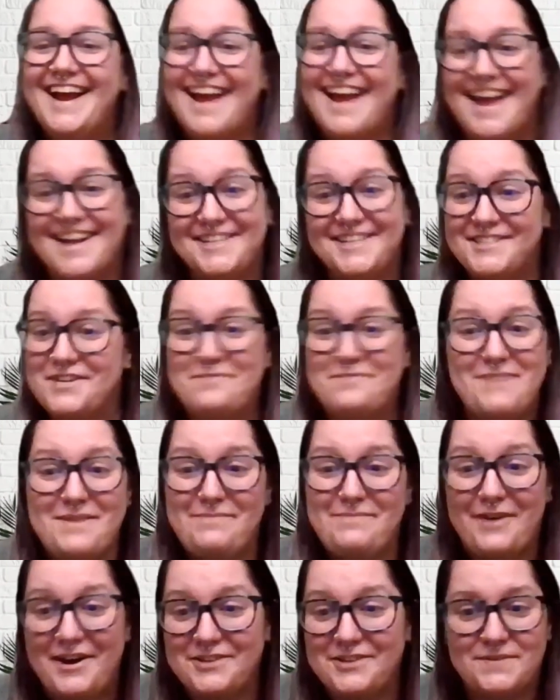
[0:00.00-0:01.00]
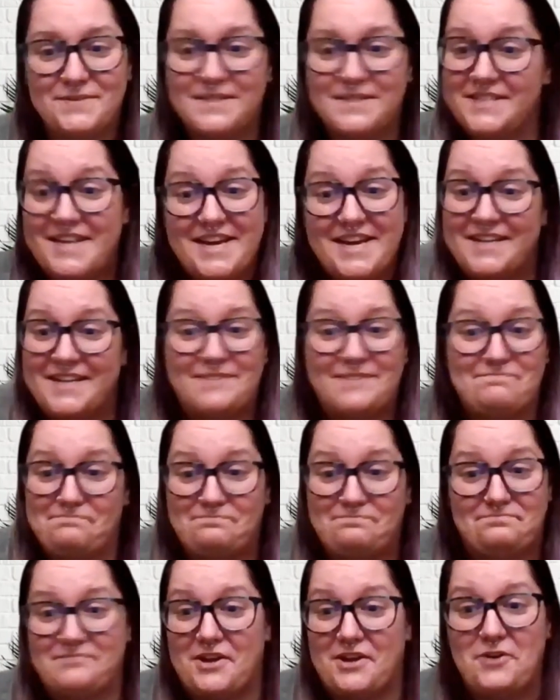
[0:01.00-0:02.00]
And so my boss was like,
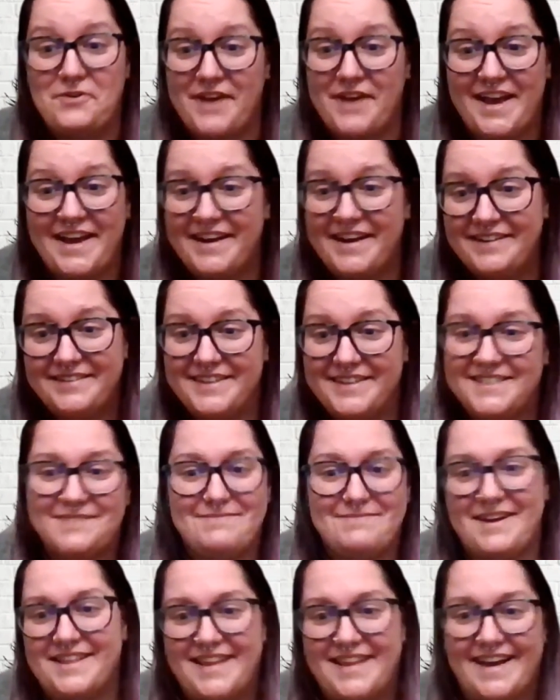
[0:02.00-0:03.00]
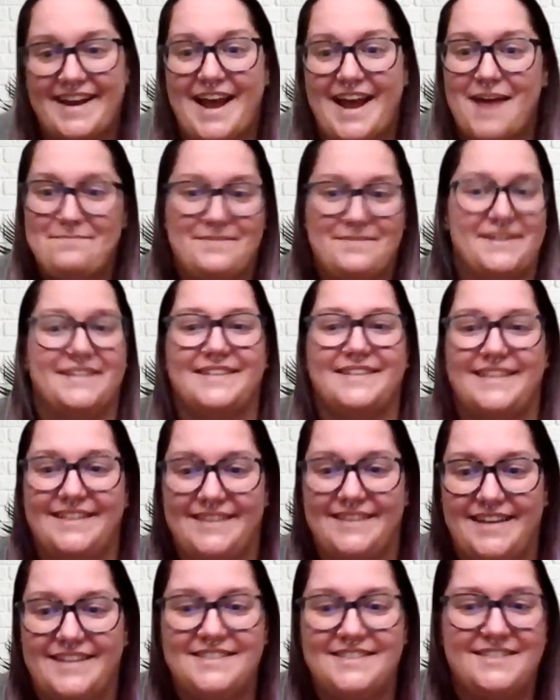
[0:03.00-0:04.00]
okay, let's make that happen. Like,
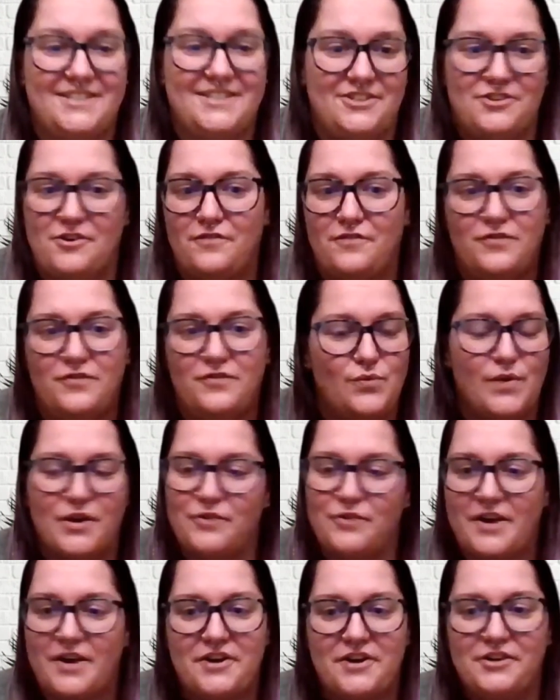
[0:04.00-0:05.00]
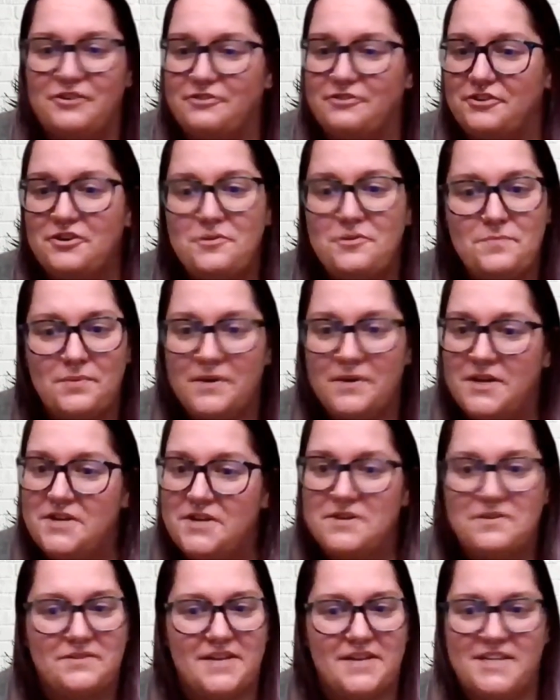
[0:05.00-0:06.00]
let's, if you want to run a group,
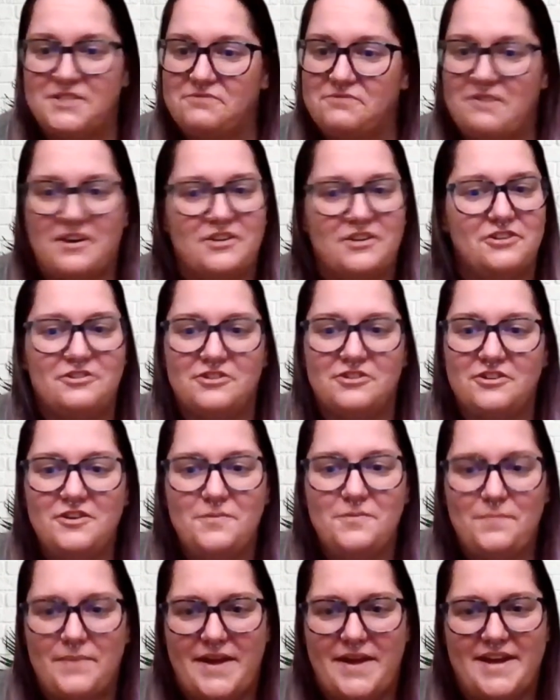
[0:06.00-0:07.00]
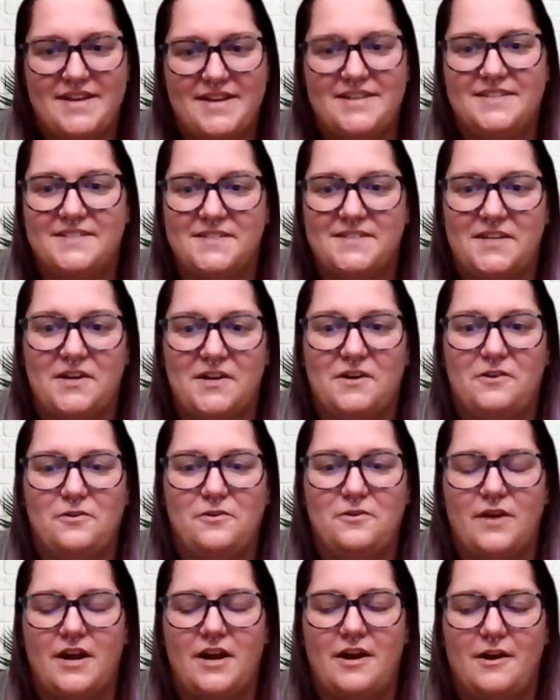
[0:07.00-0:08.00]
let's run a group. And
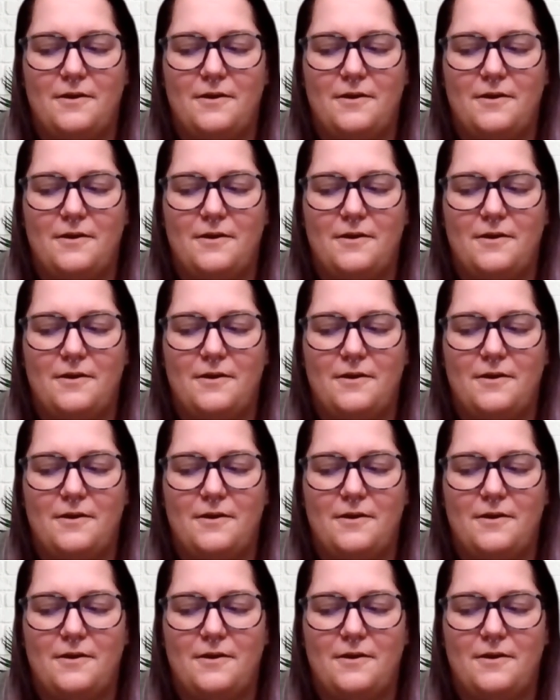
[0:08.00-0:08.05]
so,